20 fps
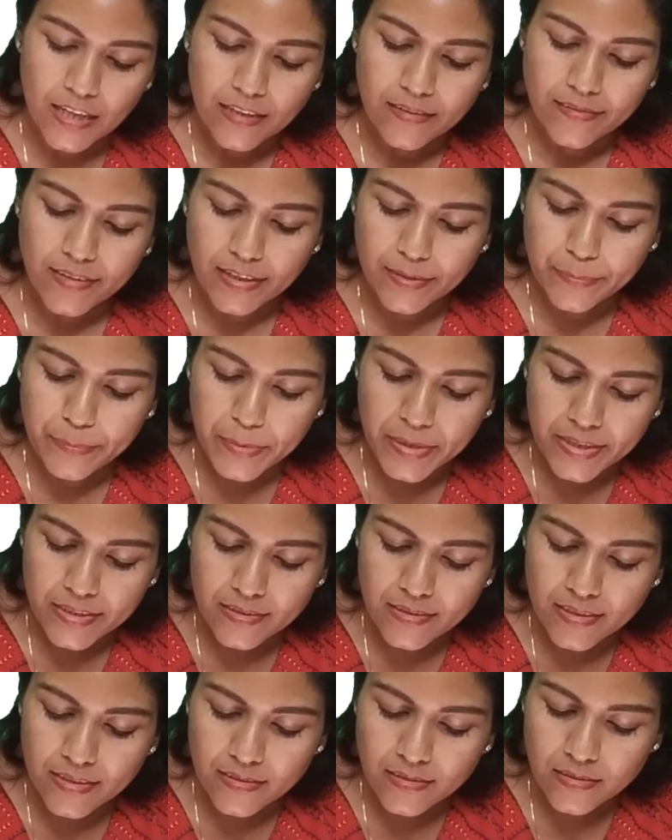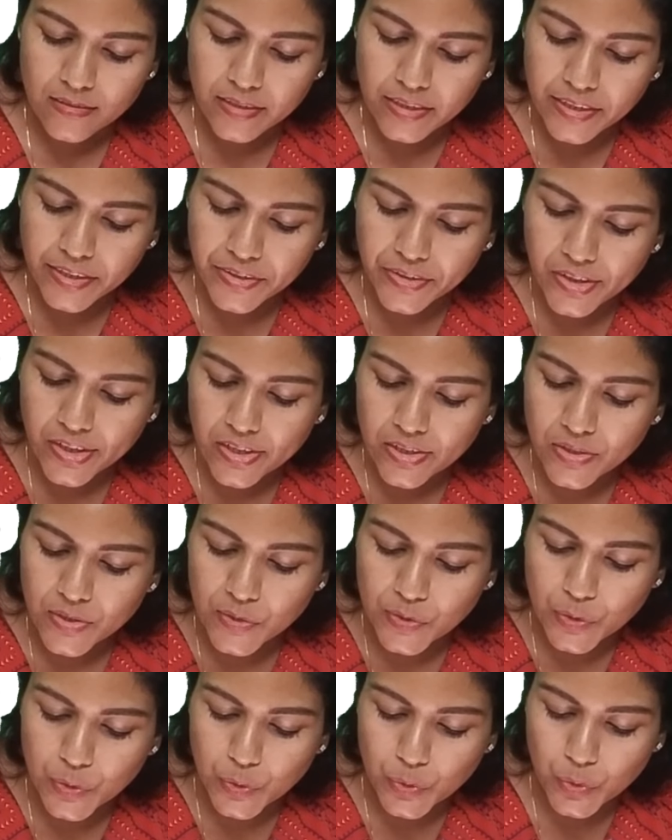That means this decreased
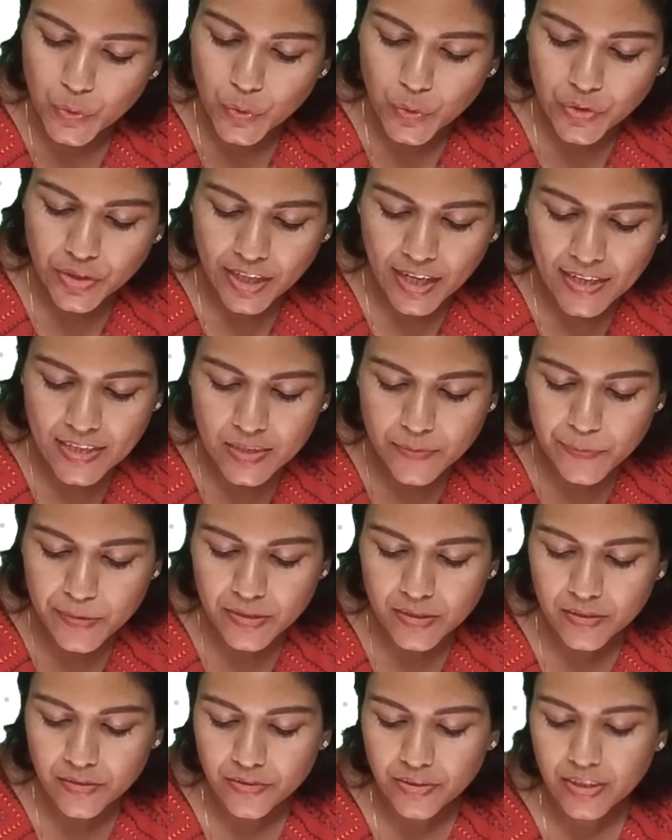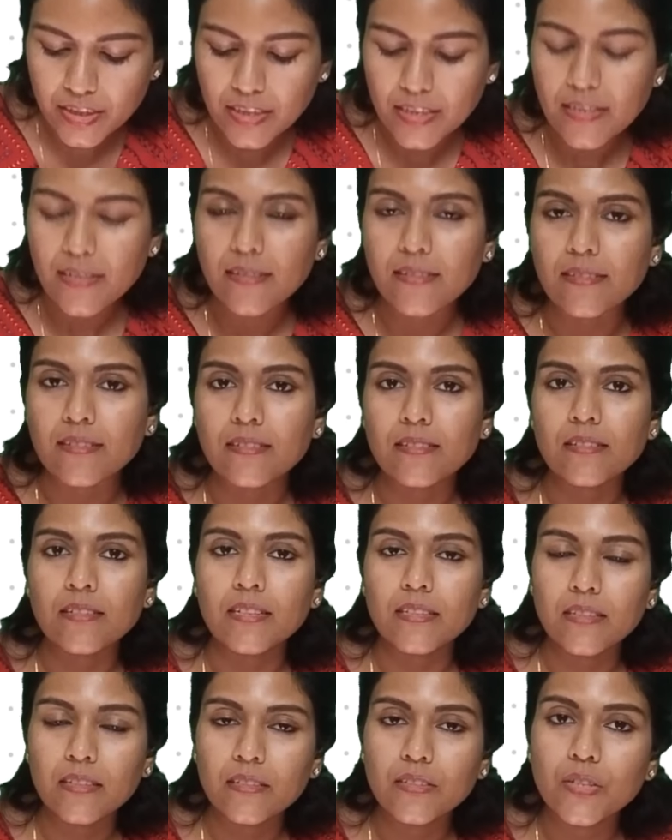neurotransmitter release
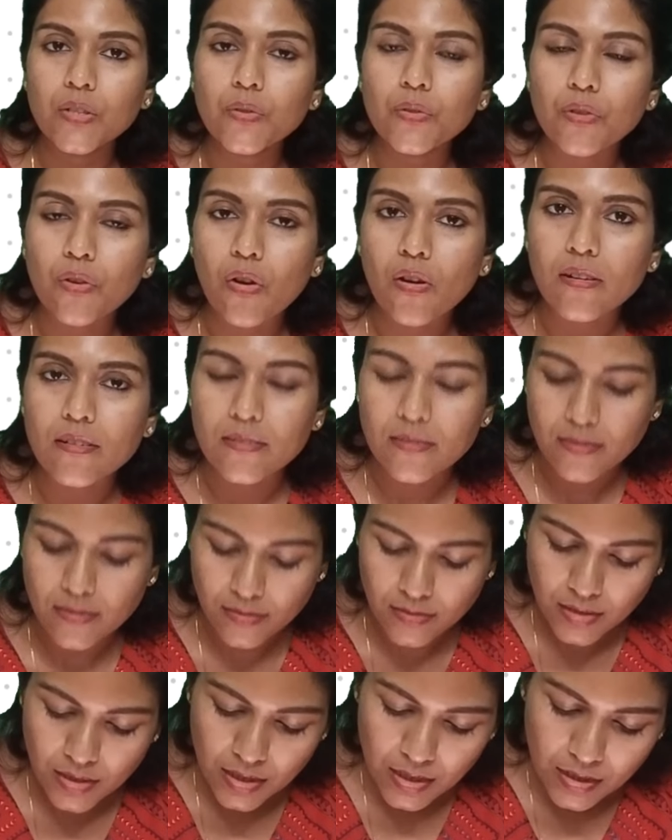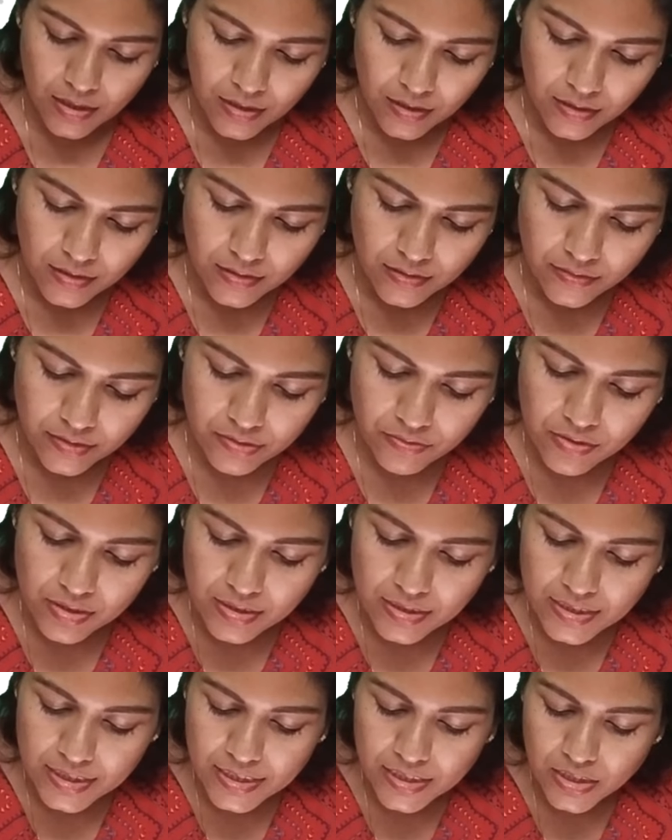in the neurons, it will
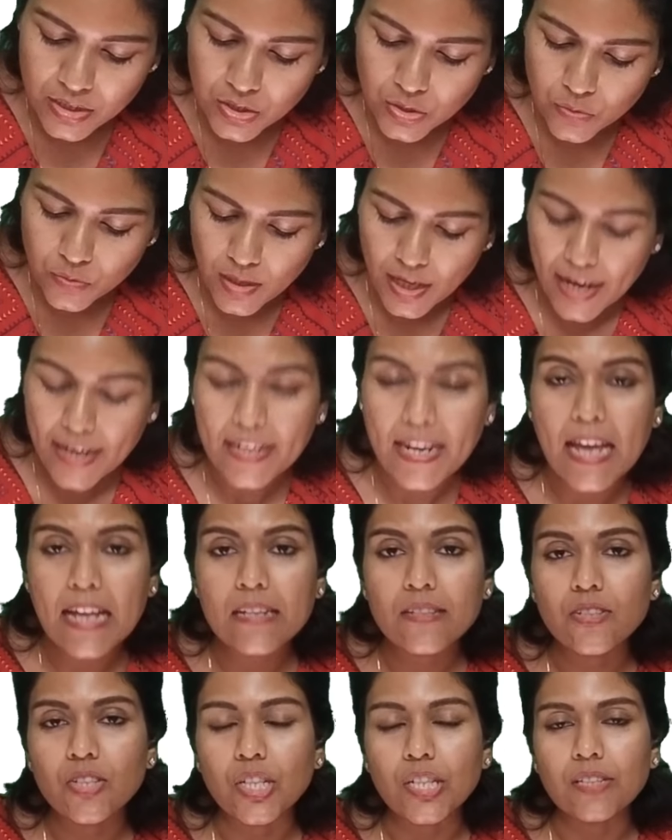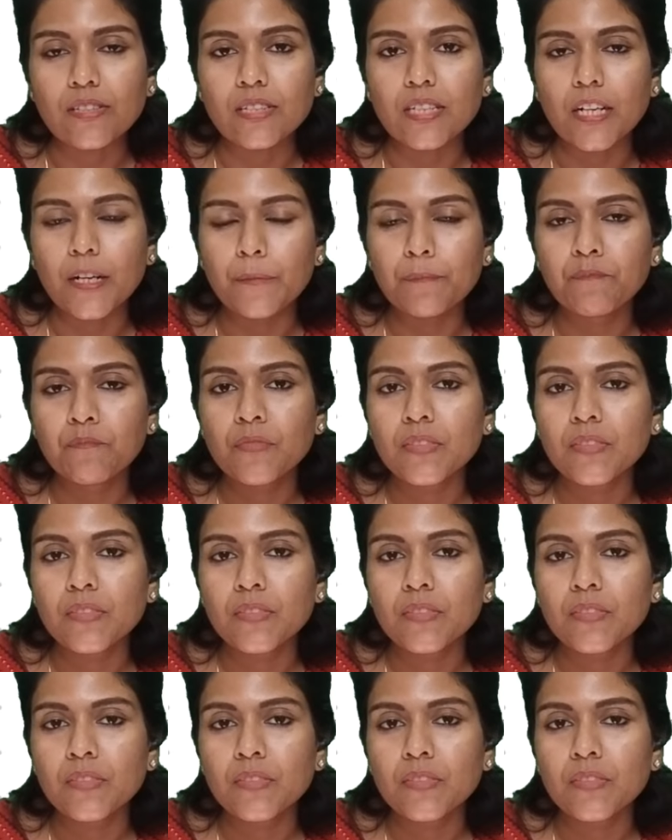lead to analgesia.